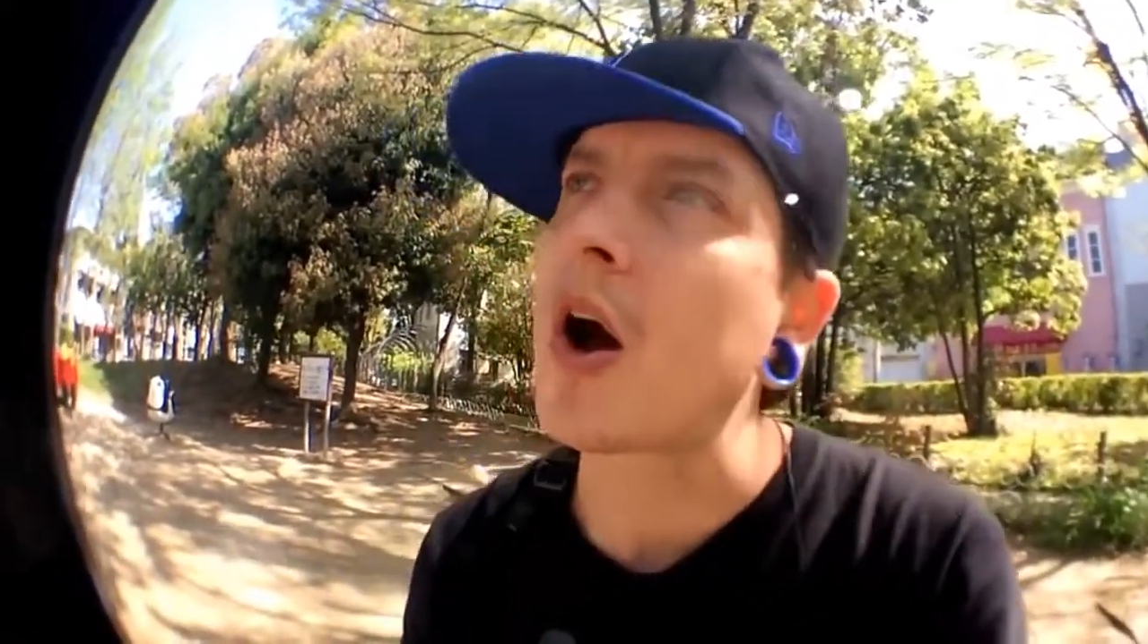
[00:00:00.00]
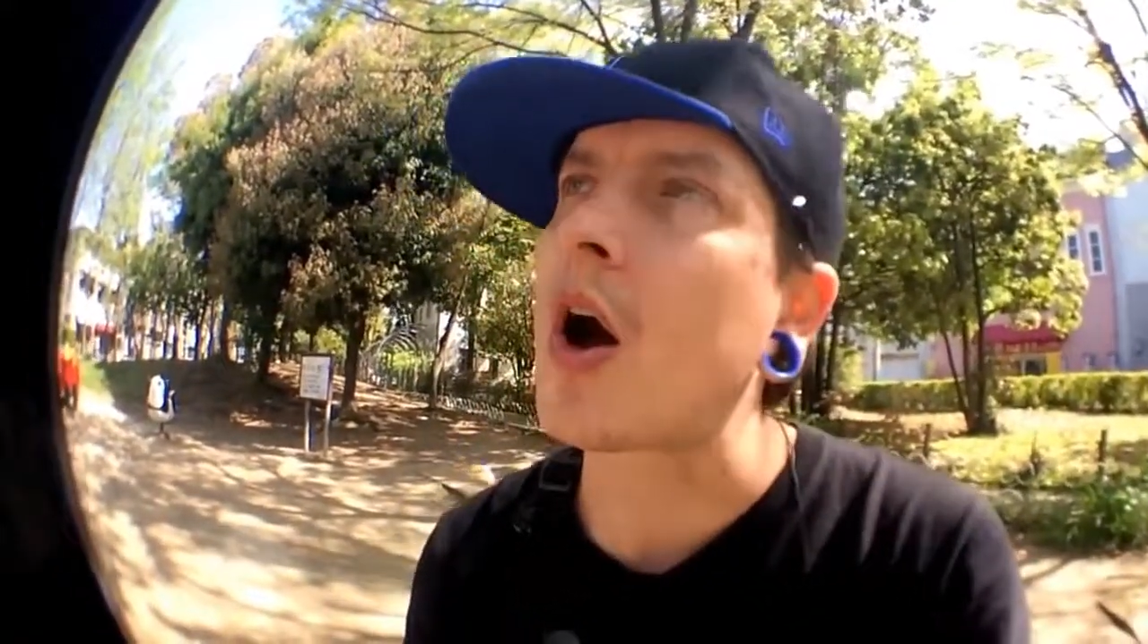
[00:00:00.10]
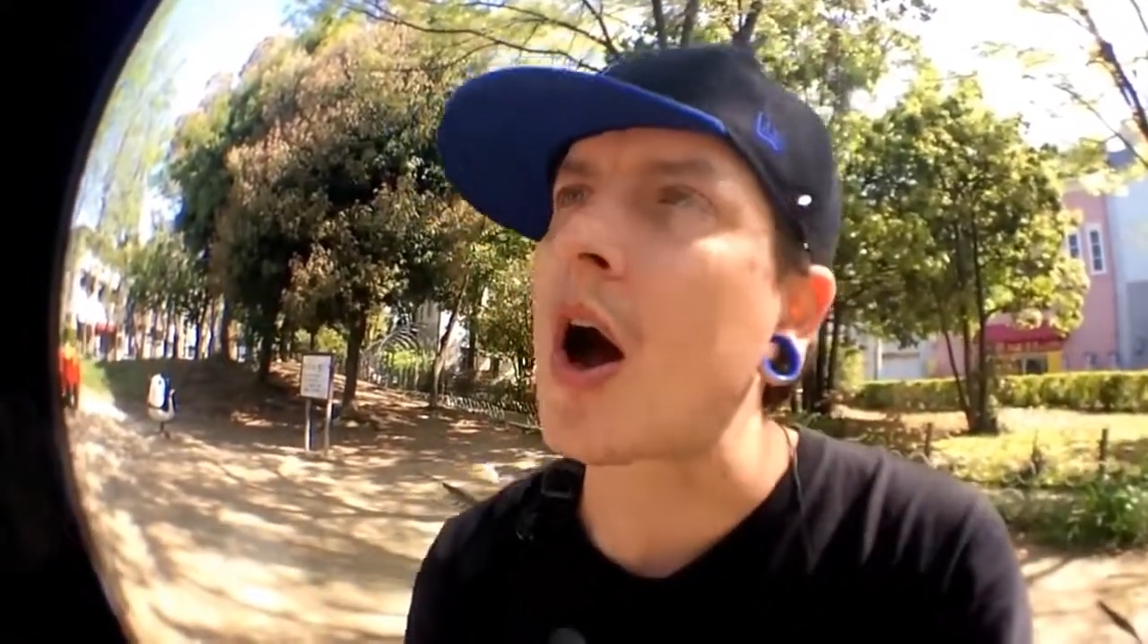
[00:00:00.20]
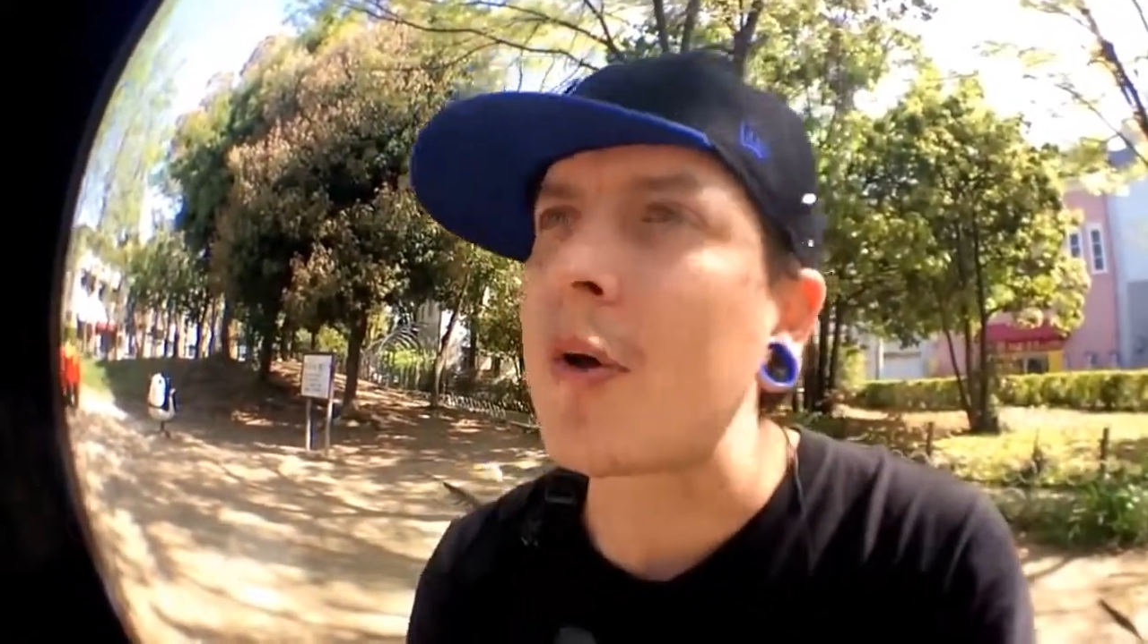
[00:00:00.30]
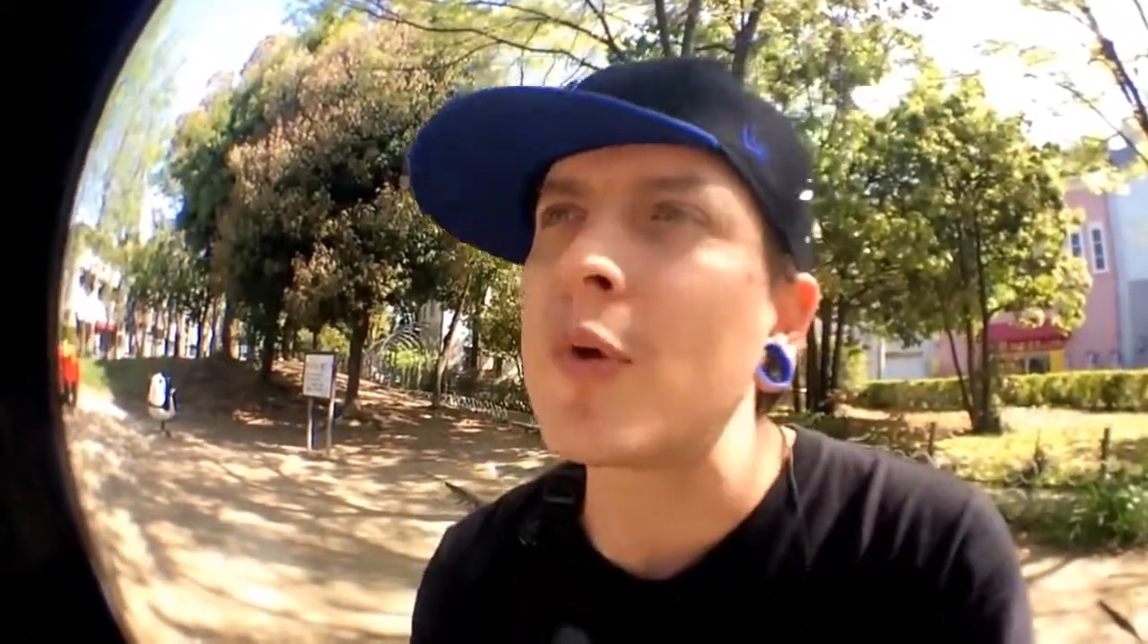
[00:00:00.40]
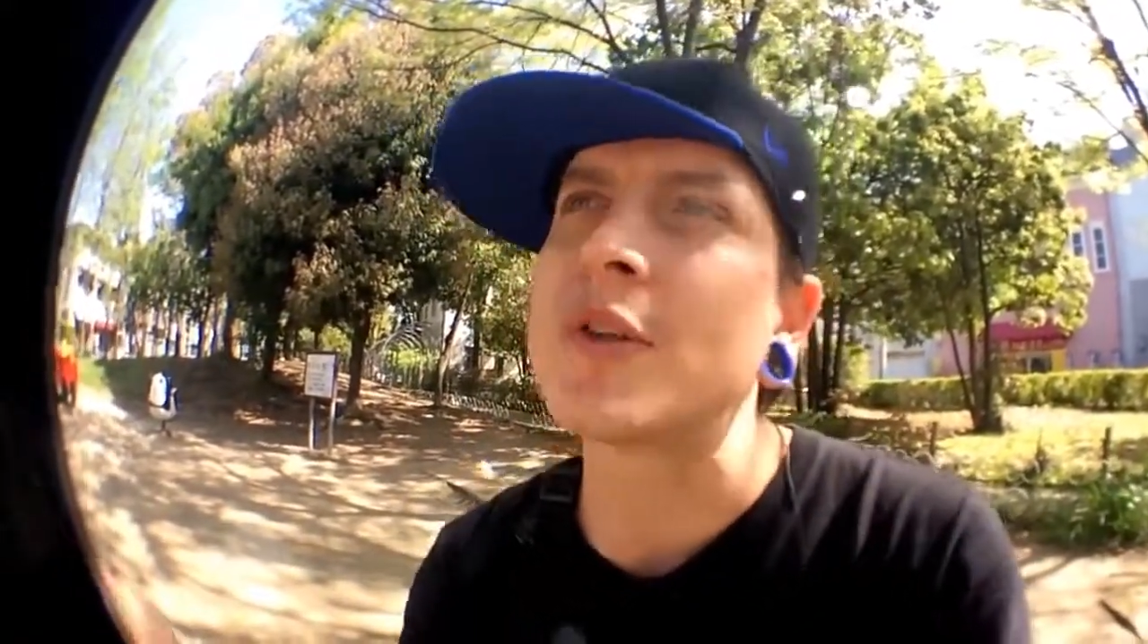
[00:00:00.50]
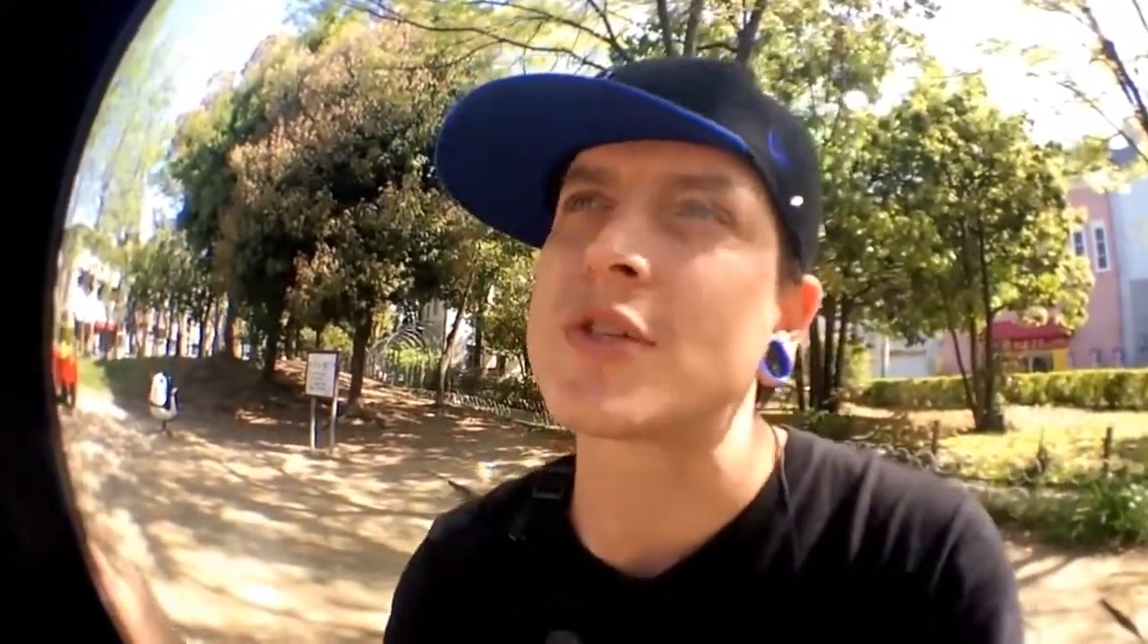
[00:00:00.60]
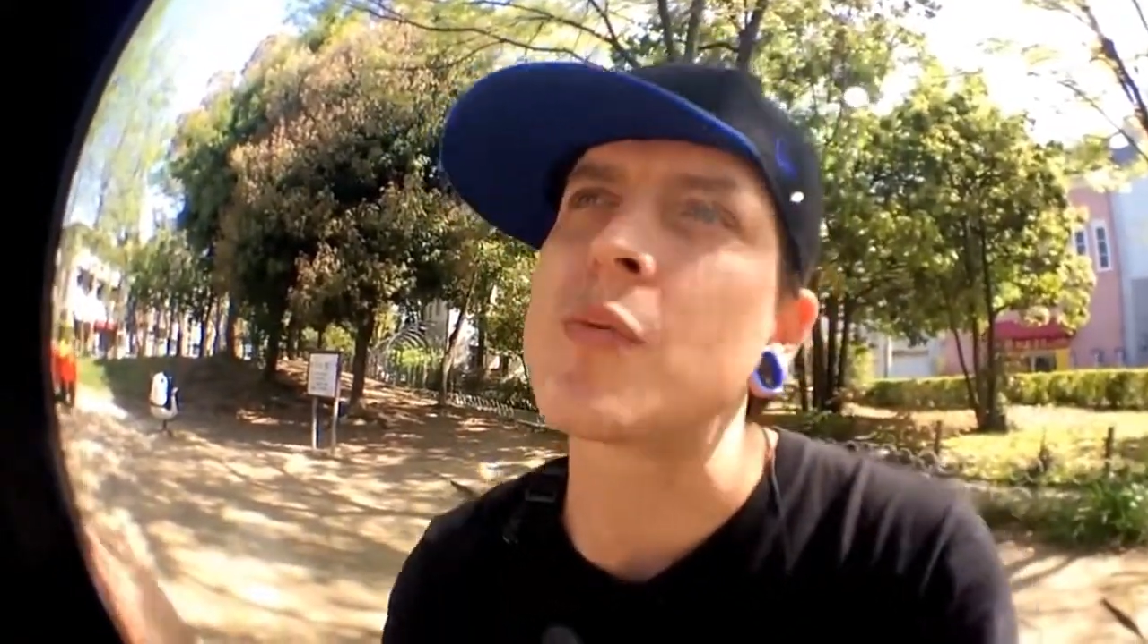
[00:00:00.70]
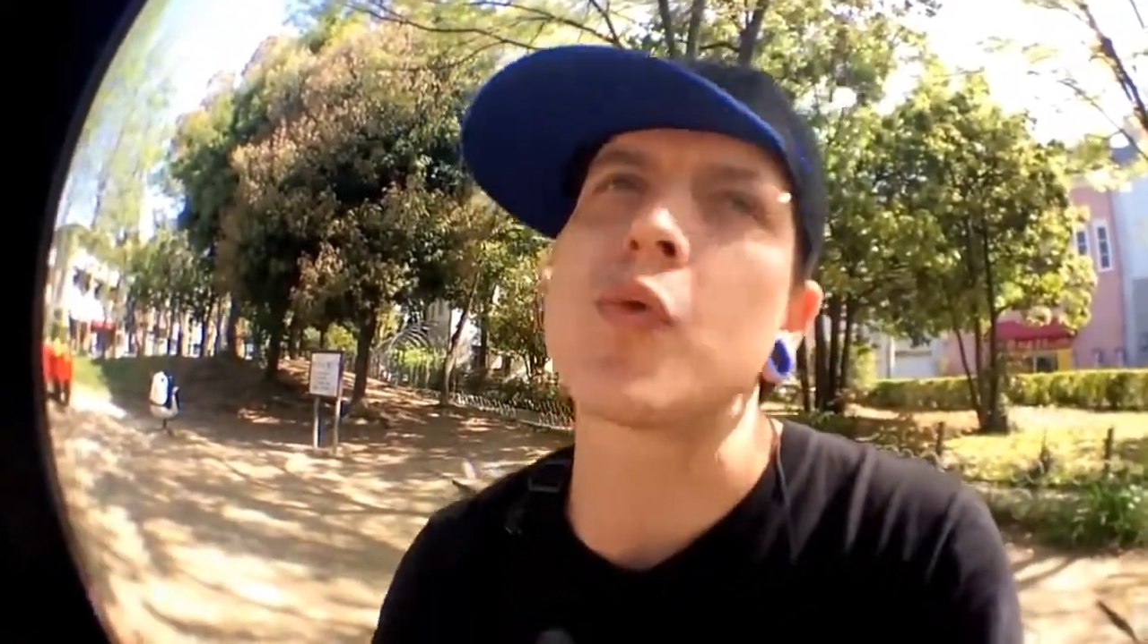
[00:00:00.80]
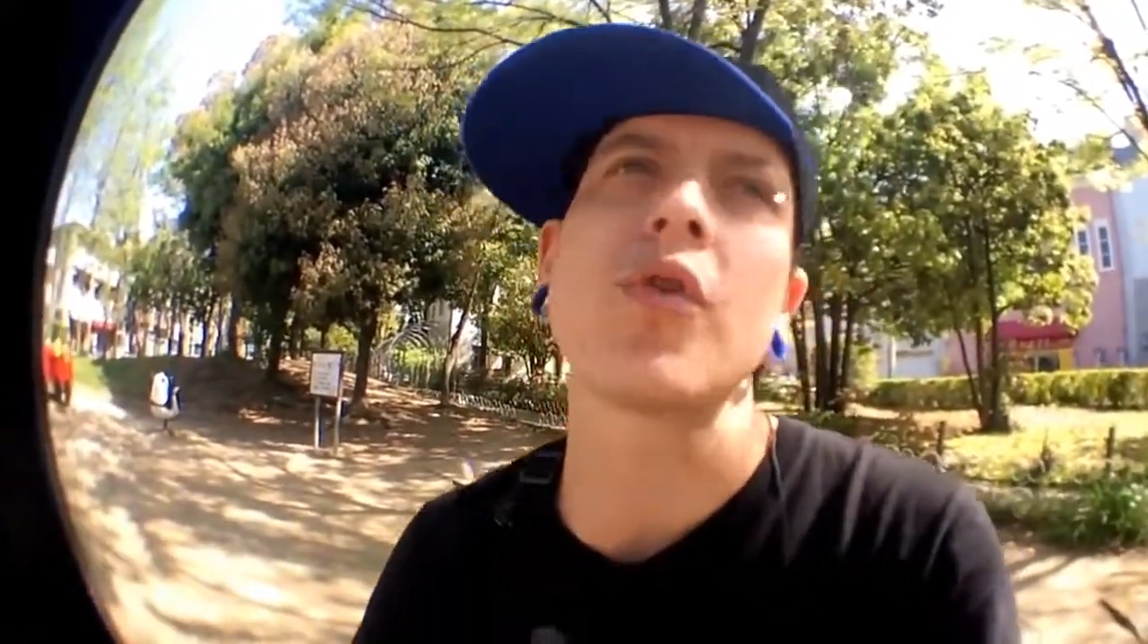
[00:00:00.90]
I read
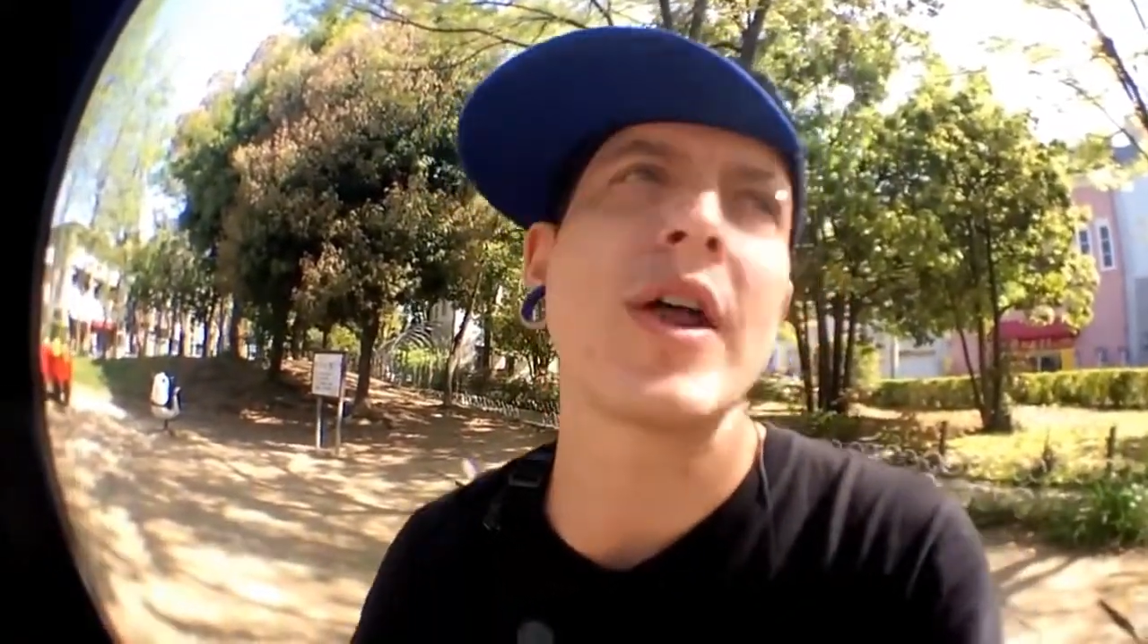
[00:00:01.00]
somewhere